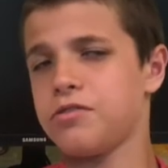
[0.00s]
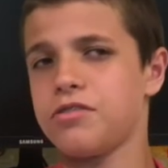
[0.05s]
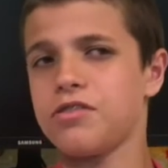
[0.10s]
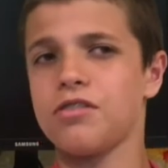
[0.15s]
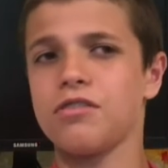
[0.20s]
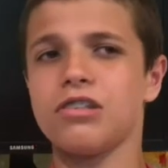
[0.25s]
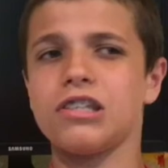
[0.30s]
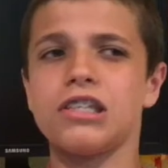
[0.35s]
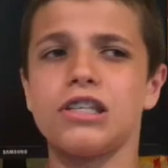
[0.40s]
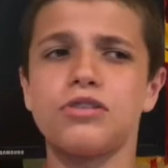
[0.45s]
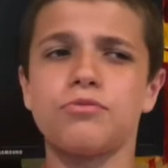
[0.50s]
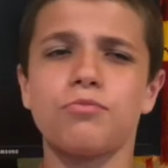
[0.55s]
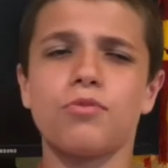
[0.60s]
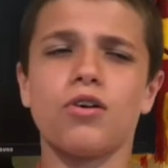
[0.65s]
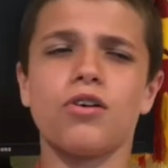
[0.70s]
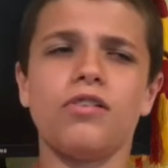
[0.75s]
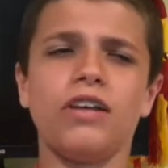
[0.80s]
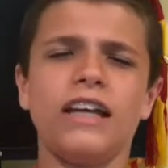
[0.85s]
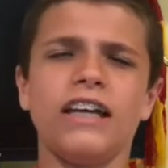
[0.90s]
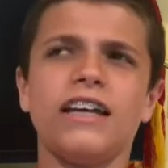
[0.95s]
So this is
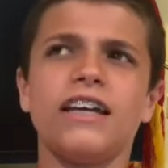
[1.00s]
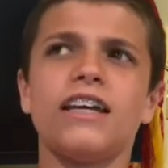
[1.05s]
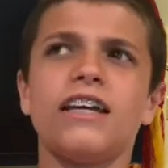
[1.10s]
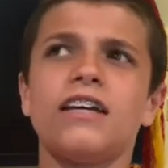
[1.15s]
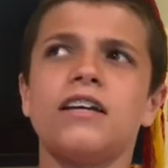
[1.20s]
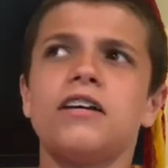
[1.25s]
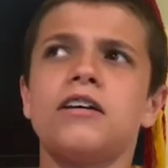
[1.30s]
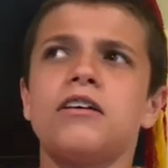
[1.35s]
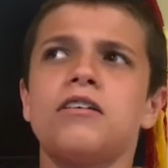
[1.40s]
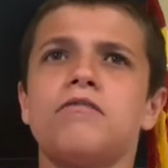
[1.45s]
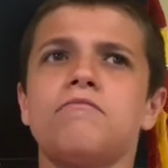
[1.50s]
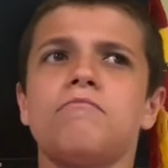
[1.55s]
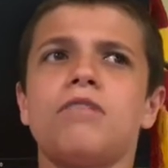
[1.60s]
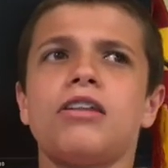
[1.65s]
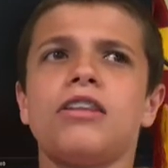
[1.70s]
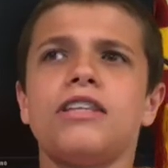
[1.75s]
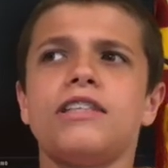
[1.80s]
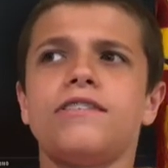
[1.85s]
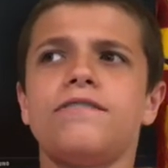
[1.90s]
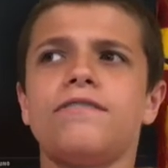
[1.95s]
more like my
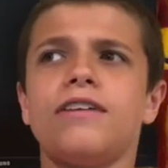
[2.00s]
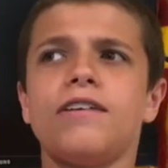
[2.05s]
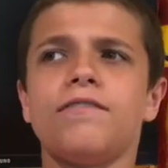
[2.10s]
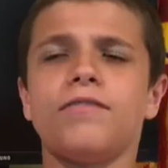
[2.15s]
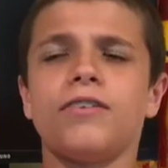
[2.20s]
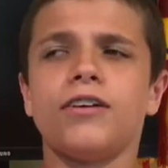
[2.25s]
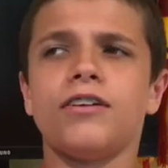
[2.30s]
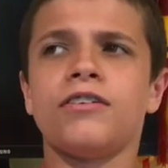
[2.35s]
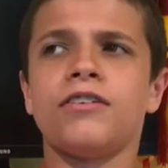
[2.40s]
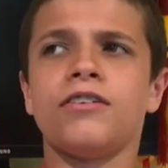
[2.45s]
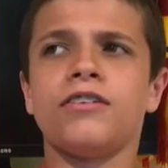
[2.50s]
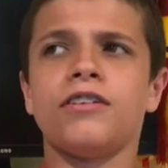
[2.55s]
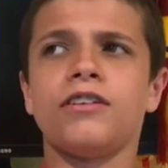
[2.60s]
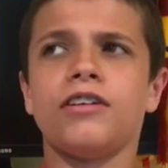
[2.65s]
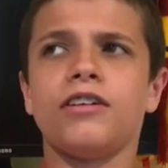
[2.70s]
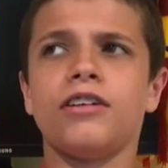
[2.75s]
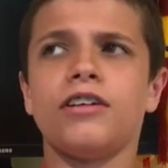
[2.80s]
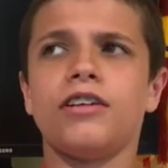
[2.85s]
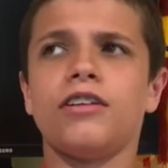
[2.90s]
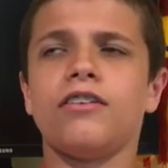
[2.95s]
least favorite
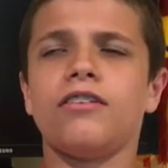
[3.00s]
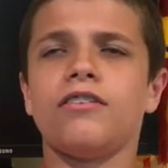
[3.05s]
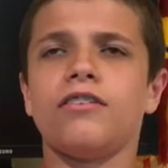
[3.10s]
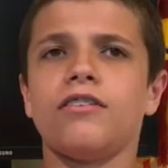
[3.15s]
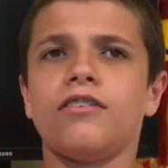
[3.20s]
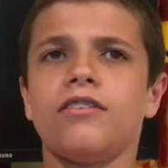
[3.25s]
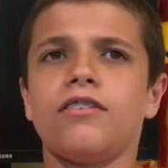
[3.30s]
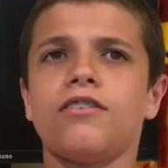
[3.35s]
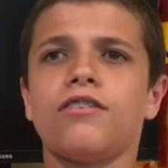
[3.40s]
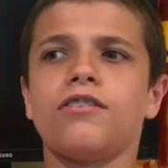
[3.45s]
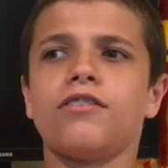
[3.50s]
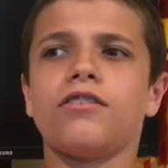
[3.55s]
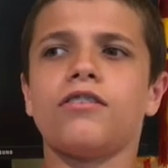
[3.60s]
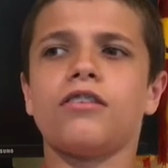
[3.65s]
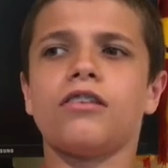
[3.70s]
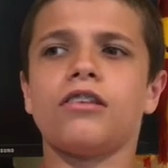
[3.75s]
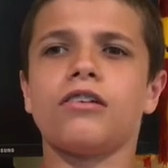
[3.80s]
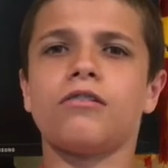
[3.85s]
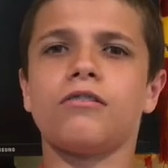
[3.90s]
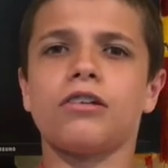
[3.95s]
in
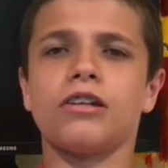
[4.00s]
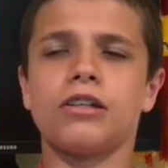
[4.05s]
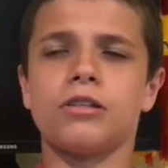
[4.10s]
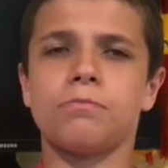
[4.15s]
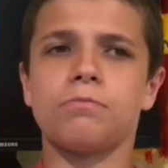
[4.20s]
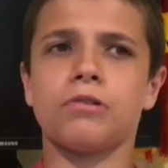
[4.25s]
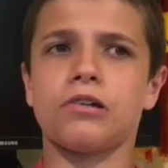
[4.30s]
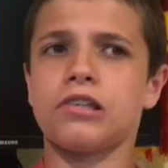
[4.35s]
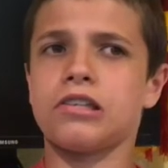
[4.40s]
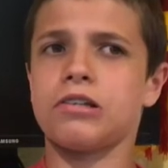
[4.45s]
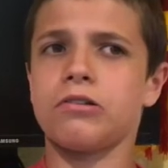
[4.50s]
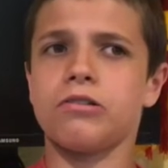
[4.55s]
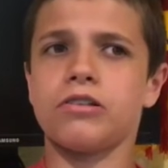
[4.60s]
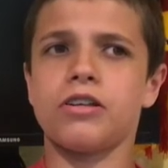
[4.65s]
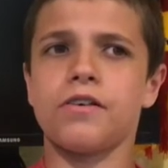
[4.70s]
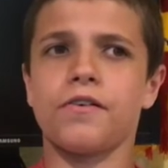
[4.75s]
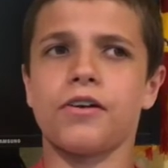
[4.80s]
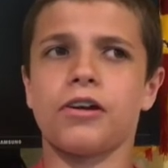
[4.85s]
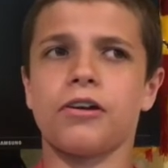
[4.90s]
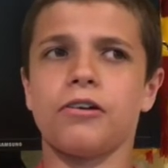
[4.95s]
the greatest book series
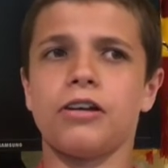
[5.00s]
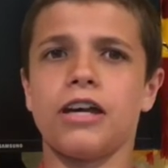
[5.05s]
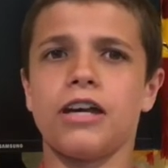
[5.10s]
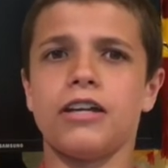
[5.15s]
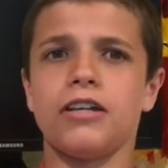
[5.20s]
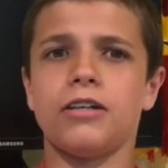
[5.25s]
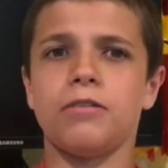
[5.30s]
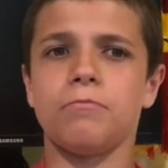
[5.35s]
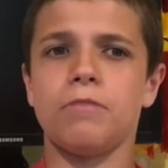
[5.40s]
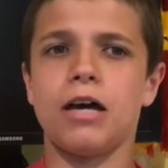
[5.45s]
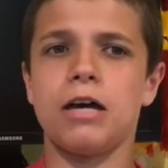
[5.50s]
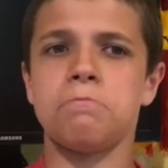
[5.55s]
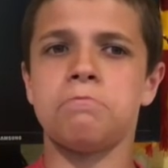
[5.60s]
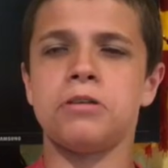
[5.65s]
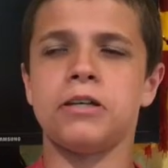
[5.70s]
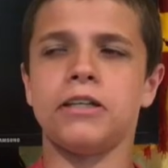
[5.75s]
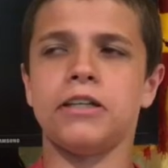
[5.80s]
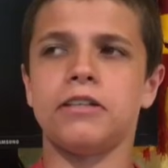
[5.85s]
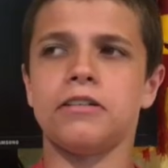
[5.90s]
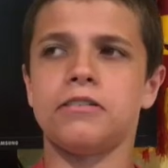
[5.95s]
ever created, in my
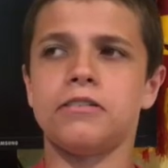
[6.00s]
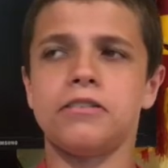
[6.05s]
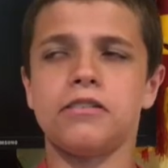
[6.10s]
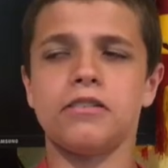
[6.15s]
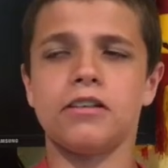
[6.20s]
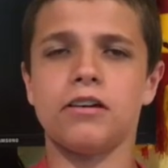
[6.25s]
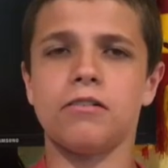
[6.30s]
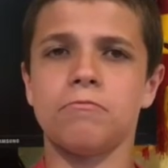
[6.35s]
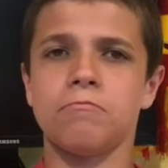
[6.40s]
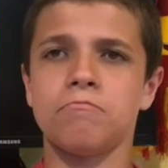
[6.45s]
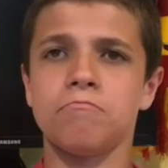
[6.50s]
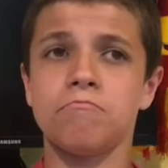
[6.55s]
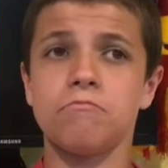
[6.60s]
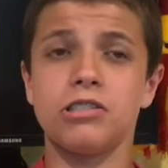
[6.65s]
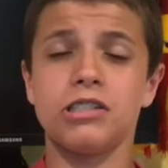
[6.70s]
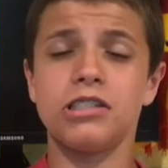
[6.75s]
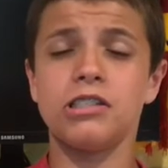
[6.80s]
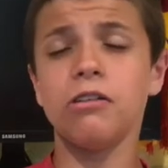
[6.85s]
opinion. So, still